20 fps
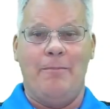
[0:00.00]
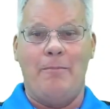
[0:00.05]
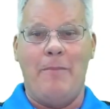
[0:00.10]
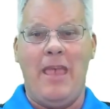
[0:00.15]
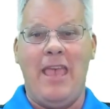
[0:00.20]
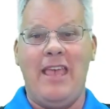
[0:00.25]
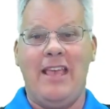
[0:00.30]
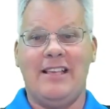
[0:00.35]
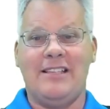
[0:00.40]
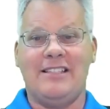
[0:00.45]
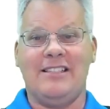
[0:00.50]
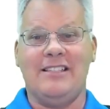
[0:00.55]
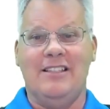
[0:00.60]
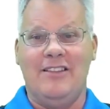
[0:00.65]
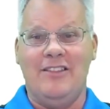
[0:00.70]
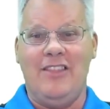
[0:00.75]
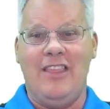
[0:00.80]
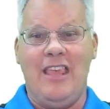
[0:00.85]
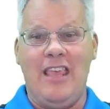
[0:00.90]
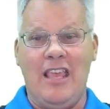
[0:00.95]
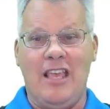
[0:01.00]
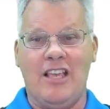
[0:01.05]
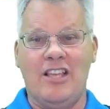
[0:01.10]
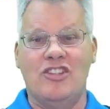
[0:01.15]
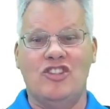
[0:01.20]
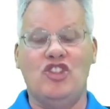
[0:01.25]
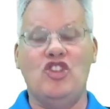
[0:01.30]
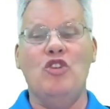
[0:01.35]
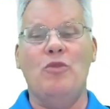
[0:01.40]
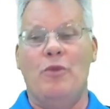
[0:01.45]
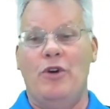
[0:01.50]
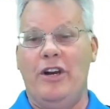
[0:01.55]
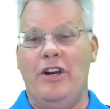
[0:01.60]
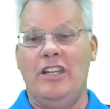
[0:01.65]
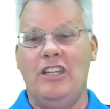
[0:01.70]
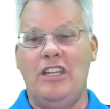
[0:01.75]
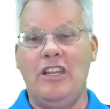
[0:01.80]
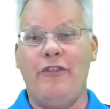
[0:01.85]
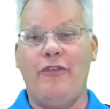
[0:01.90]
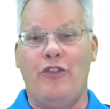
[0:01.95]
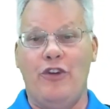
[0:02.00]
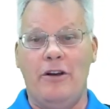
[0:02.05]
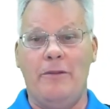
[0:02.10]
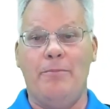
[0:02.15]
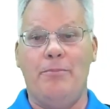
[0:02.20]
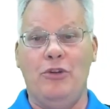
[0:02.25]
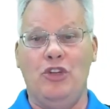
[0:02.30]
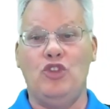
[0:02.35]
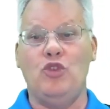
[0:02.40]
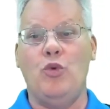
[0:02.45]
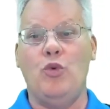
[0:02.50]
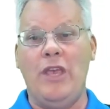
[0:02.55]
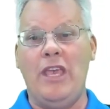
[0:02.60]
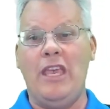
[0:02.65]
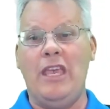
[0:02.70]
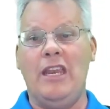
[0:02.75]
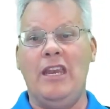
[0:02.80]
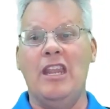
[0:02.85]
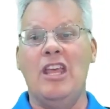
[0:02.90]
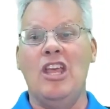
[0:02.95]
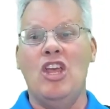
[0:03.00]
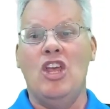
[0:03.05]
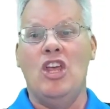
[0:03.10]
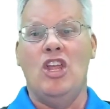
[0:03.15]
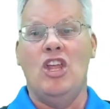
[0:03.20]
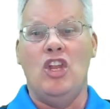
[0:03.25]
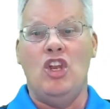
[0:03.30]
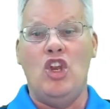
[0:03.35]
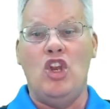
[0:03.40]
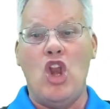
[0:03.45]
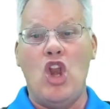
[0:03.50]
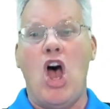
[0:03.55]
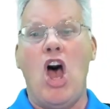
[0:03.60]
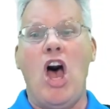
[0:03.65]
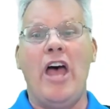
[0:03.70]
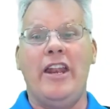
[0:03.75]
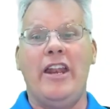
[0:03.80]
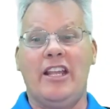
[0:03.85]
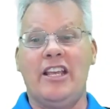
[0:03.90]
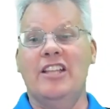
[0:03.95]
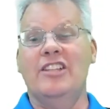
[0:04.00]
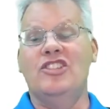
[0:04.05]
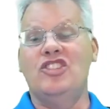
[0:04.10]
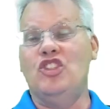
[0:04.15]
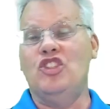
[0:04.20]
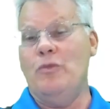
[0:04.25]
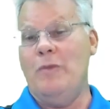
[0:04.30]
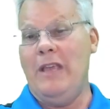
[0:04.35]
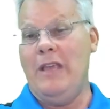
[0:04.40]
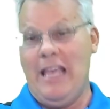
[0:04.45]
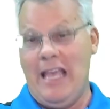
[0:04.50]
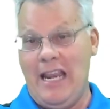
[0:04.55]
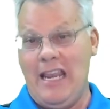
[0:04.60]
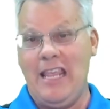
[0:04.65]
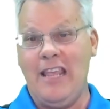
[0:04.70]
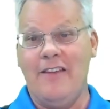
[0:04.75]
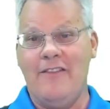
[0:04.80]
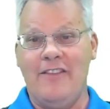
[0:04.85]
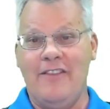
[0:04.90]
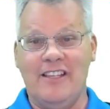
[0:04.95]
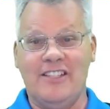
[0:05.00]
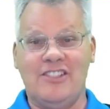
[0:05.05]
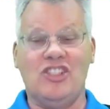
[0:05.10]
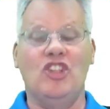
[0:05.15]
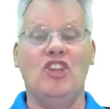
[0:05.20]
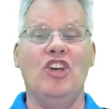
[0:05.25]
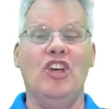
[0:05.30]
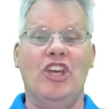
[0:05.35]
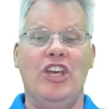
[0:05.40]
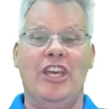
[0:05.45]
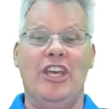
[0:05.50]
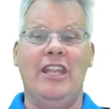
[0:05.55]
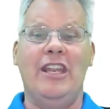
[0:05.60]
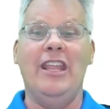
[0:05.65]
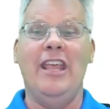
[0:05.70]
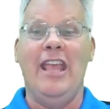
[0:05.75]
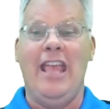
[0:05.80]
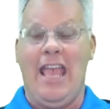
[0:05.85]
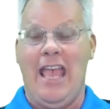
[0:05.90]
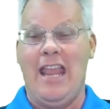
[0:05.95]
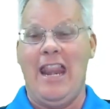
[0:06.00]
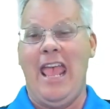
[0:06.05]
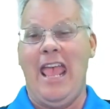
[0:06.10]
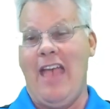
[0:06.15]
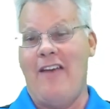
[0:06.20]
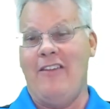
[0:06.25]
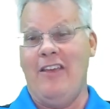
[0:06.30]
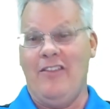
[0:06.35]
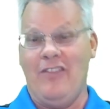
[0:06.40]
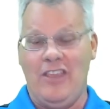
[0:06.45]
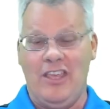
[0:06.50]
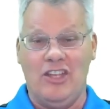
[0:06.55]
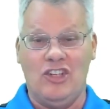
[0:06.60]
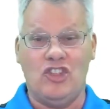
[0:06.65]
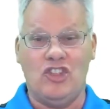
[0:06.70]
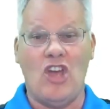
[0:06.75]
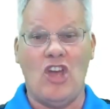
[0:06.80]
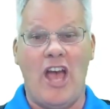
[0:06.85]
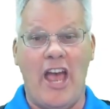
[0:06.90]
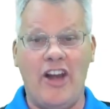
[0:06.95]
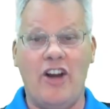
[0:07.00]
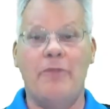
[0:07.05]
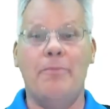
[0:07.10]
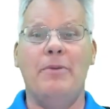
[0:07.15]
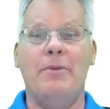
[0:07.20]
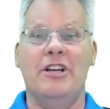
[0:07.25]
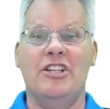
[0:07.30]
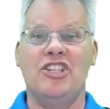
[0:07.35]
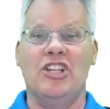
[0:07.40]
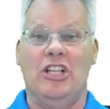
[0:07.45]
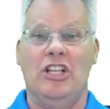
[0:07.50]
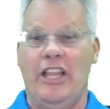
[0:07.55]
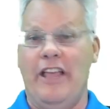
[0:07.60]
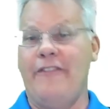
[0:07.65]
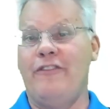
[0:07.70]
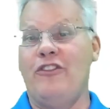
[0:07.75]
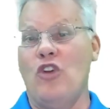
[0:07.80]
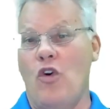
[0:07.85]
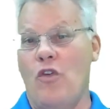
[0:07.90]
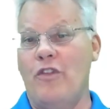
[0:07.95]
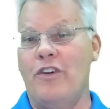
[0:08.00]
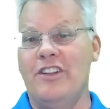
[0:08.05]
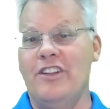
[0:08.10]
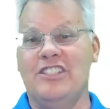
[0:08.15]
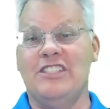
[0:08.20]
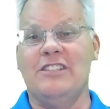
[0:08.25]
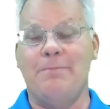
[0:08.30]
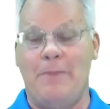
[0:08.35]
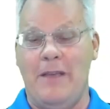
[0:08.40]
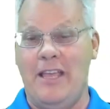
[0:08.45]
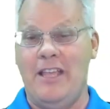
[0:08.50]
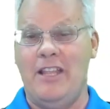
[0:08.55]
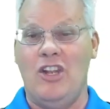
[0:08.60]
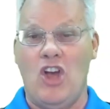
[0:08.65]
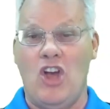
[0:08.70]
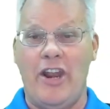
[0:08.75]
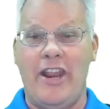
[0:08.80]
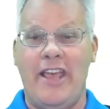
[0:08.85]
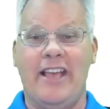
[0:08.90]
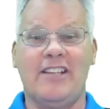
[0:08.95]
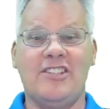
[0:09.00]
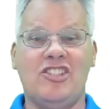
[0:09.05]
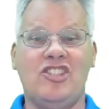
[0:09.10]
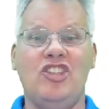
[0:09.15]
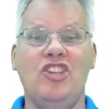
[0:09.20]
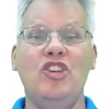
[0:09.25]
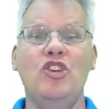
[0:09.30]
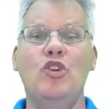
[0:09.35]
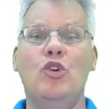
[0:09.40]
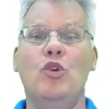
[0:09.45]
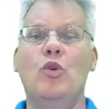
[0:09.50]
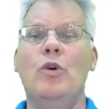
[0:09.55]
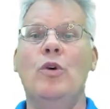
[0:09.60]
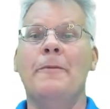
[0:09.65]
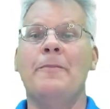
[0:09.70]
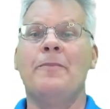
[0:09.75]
makes the consumer indifferent between not consuming any of this good and having the entire budget left over to spend on x2,